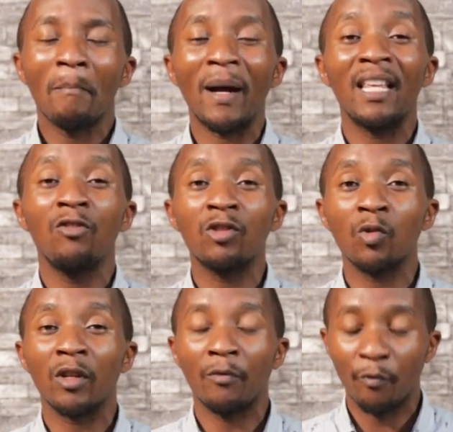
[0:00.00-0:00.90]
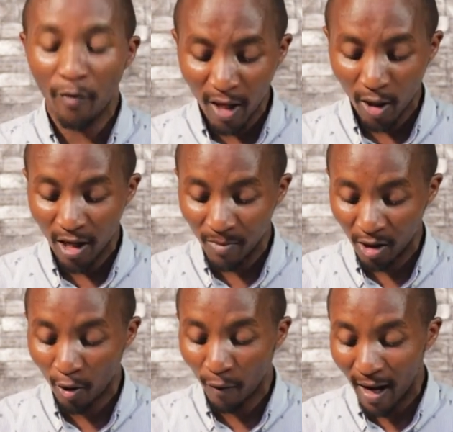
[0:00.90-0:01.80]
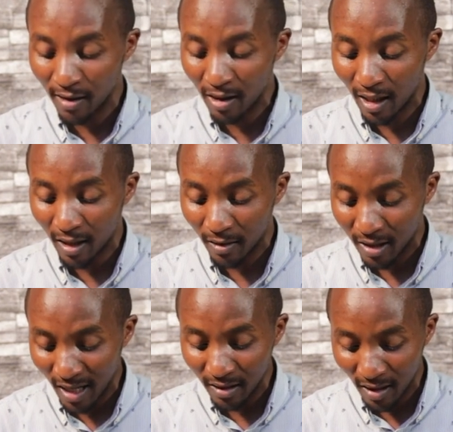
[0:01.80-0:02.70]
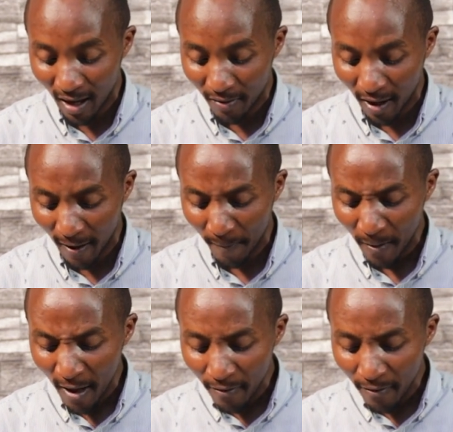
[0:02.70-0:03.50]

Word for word: but he used to reveal himself, as the trans, uh, the,